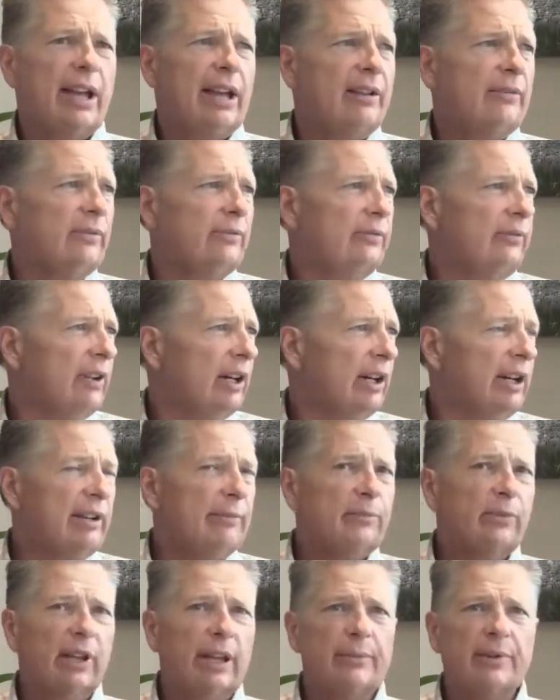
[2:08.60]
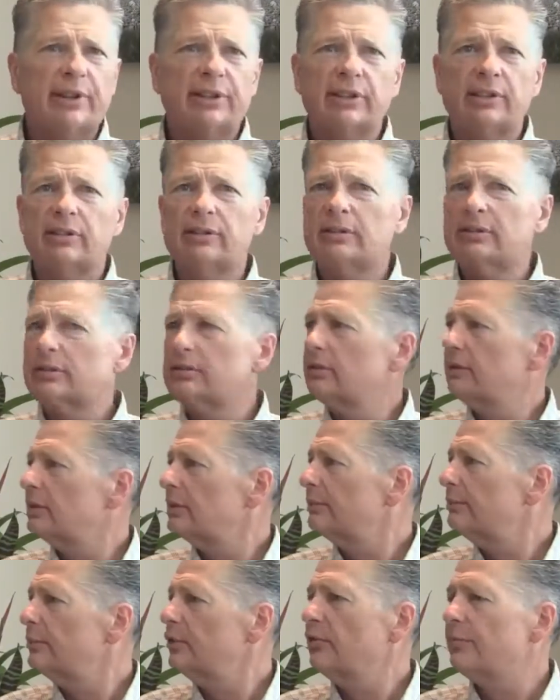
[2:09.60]
have very limited
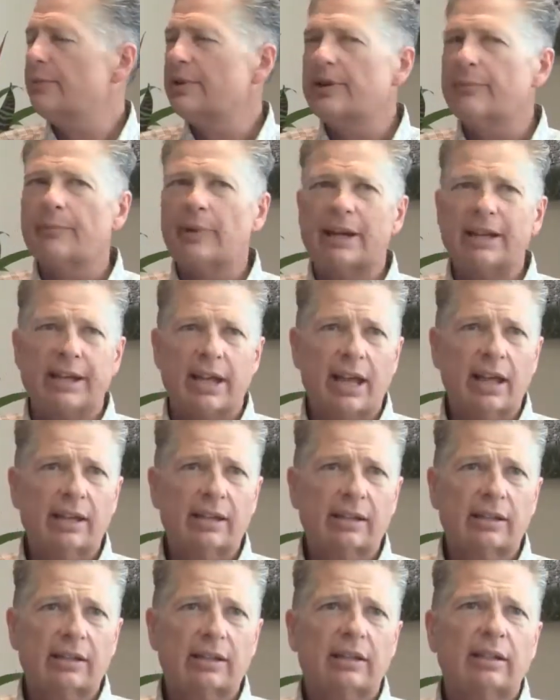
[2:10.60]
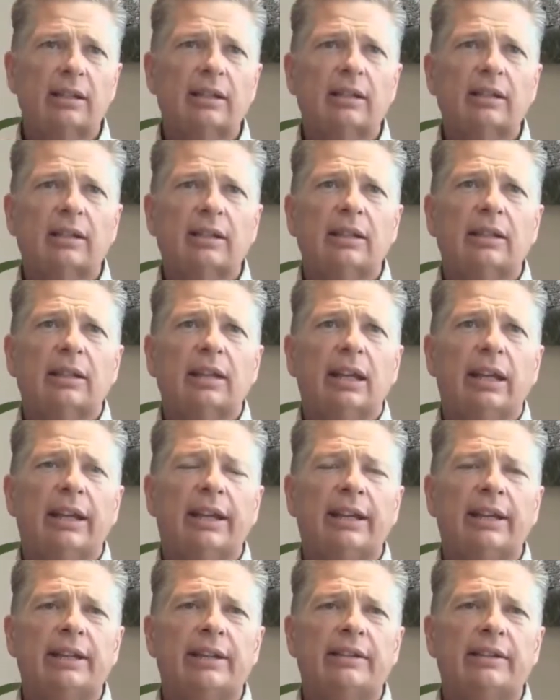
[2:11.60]
movement of my neck,
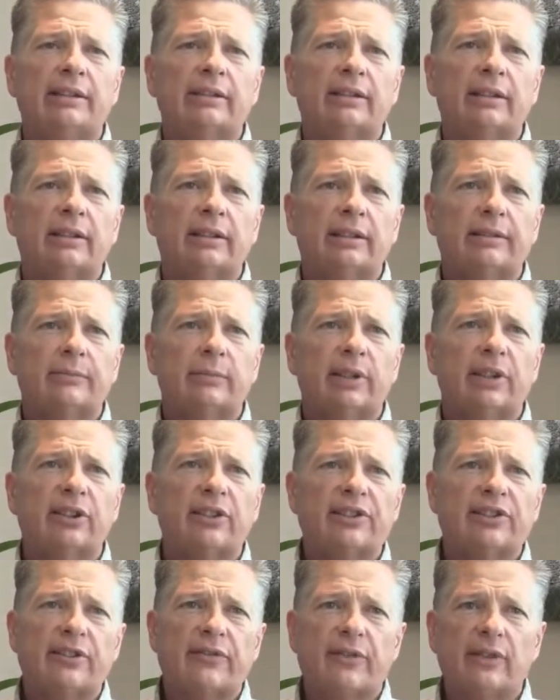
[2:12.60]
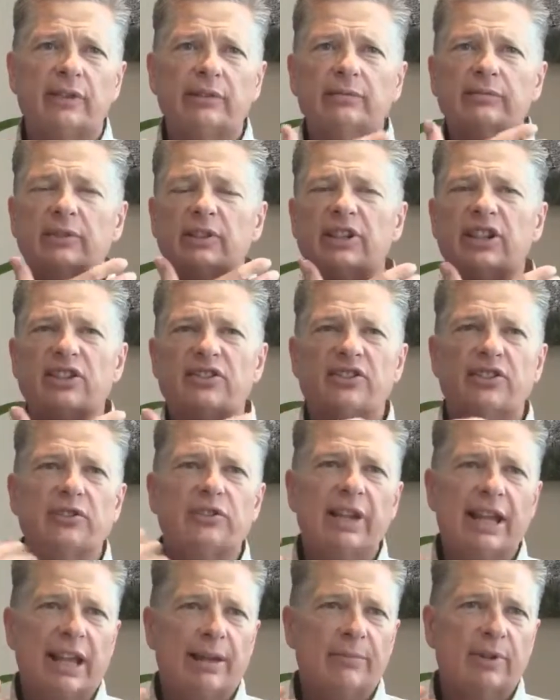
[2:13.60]
and because of the tissue
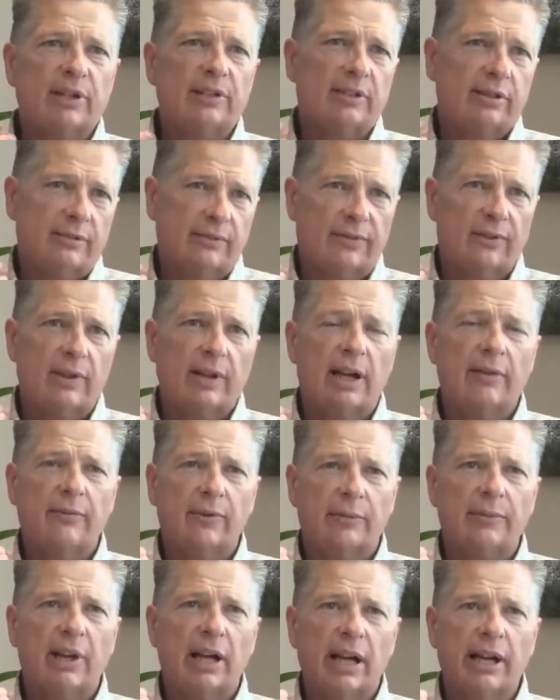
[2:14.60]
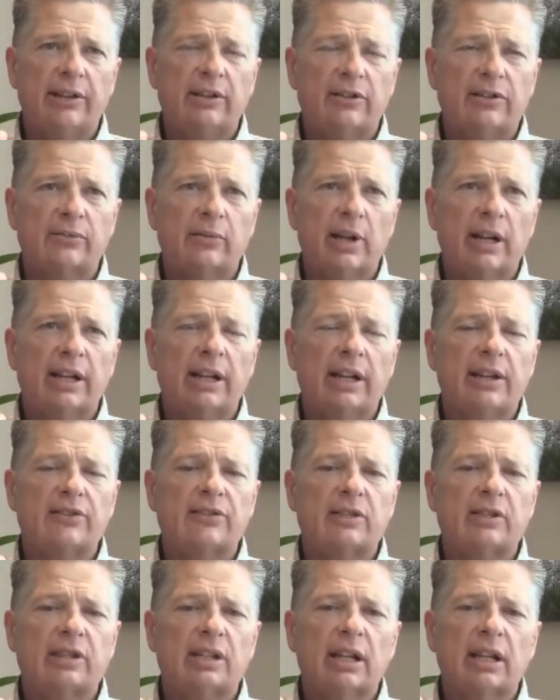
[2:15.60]
damage from the high-dose
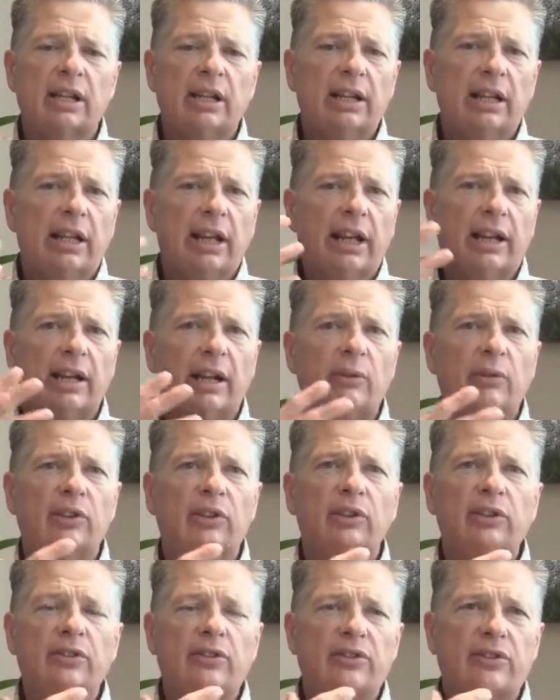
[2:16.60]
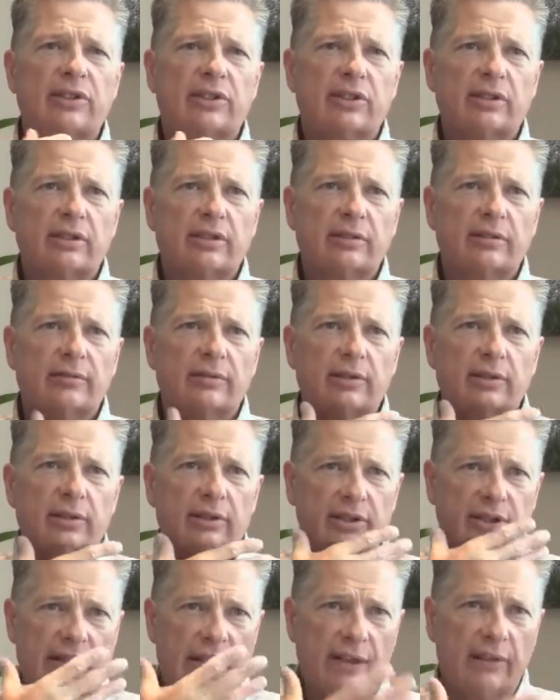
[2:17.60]
radiation, and I would lose
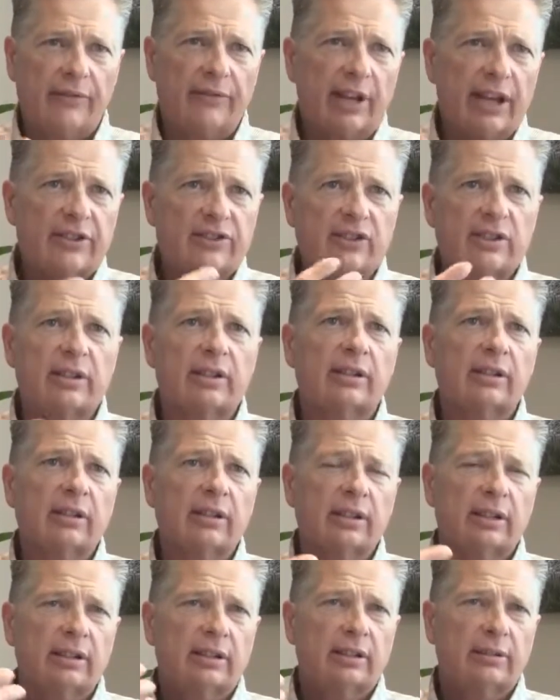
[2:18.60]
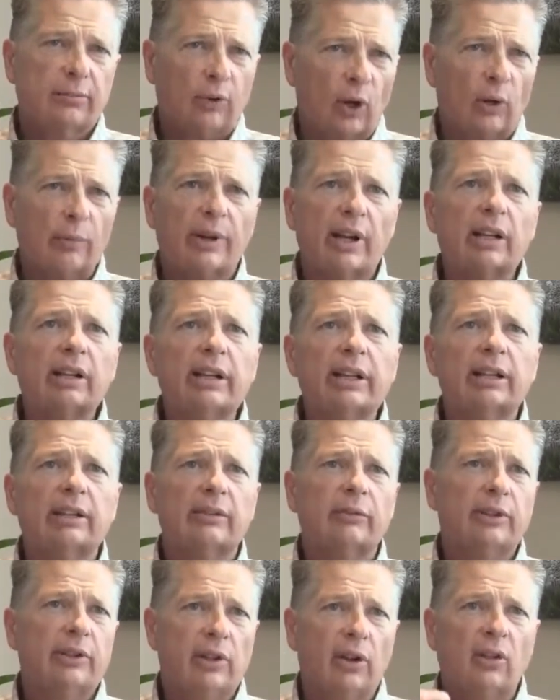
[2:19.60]
salivation permanently.
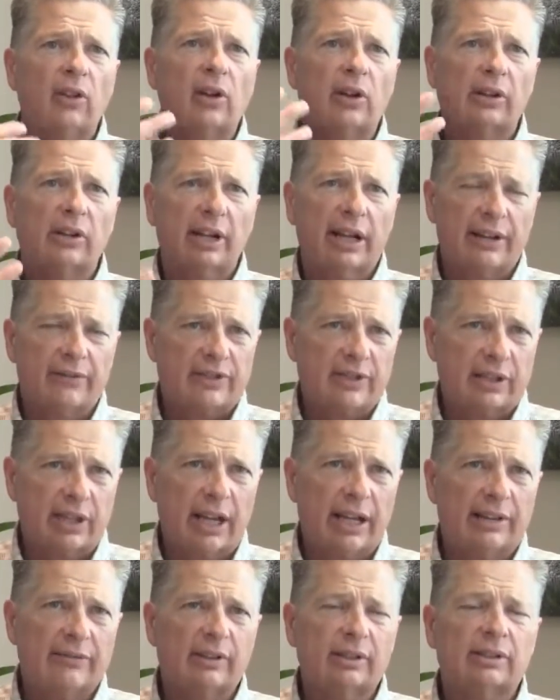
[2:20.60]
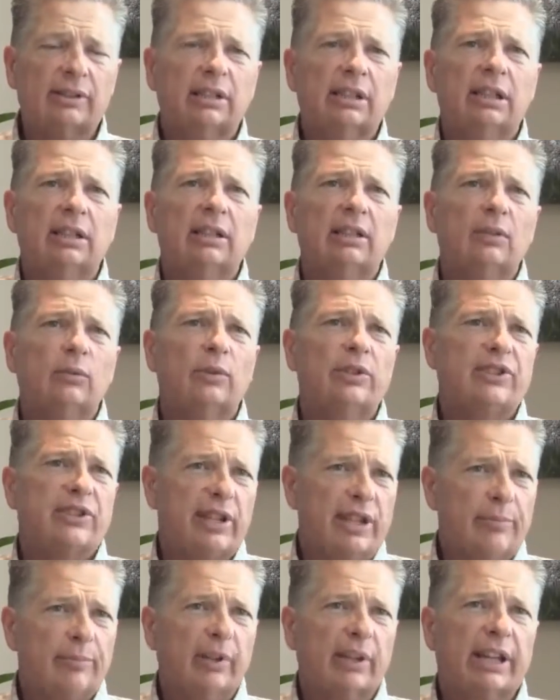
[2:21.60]
I would no longer have saliva, which
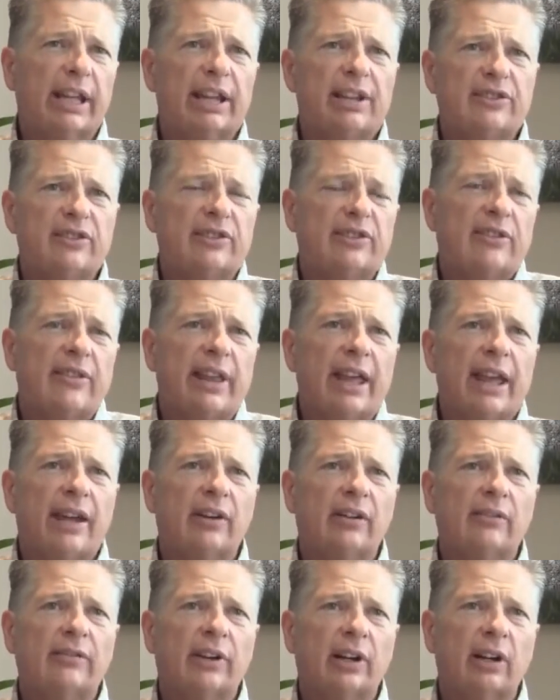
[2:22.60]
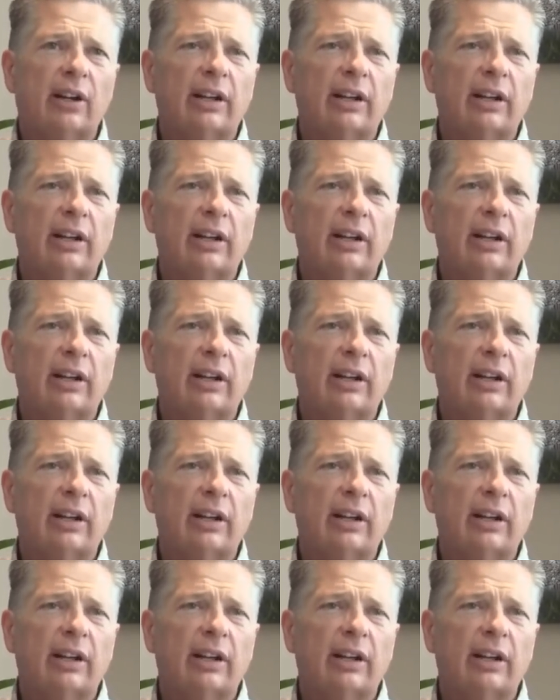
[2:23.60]
the implications of that are